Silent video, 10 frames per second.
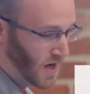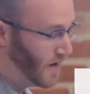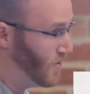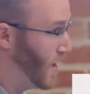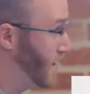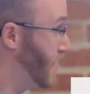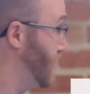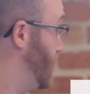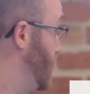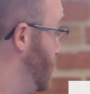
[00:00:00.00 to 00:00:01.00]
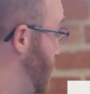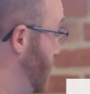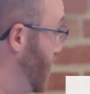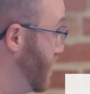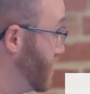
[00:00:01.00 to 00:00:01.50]
If you had like 2
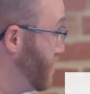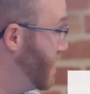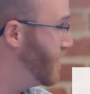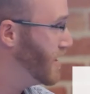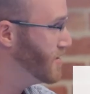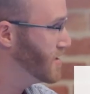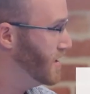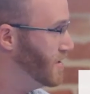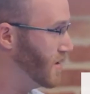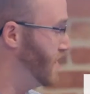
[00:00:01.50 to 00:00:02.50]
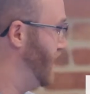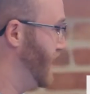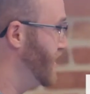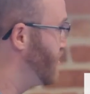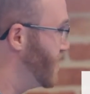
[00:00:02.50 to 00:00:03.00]
CPUs maybe on a machine, they could
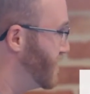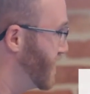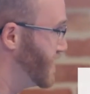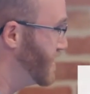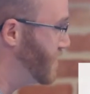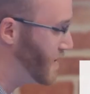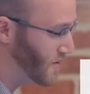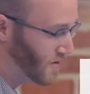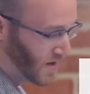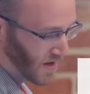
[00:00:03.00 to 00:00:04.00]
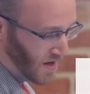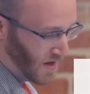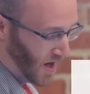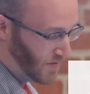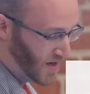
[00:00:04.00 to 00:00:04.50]
each be using a CPU.
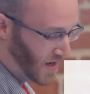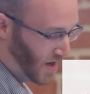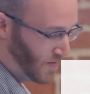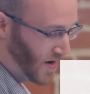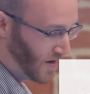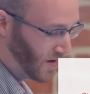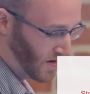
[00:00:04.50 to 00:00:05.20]
You get a lot better.